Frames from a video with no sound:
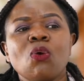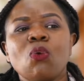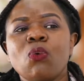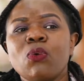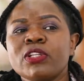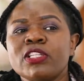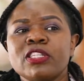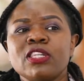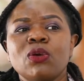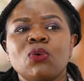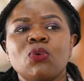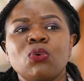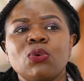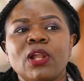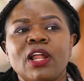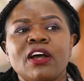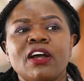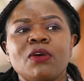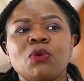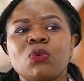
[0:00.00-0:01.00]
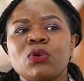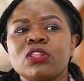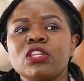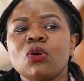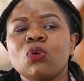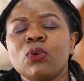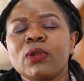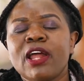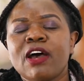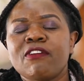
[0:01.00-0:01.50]
which they
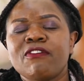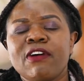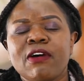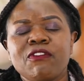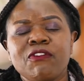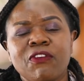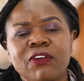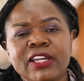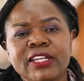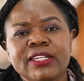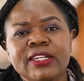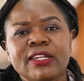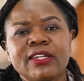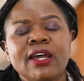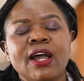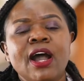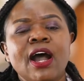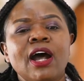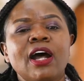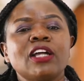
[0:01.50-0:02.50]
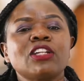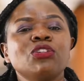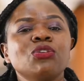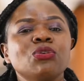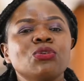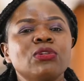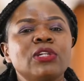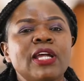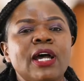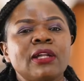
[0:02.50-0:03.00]
would have avoided had you
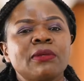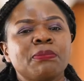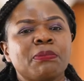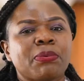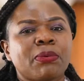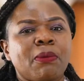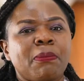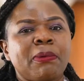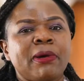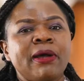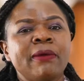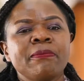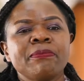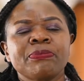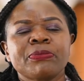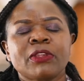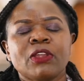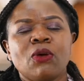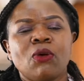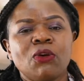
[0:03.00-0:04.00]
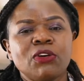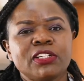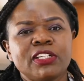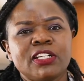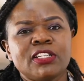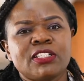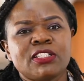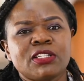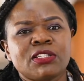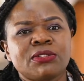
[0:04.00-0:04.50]
done proper
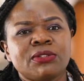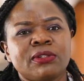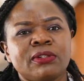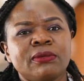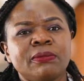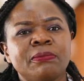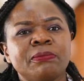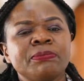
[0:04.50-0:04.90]
orientation.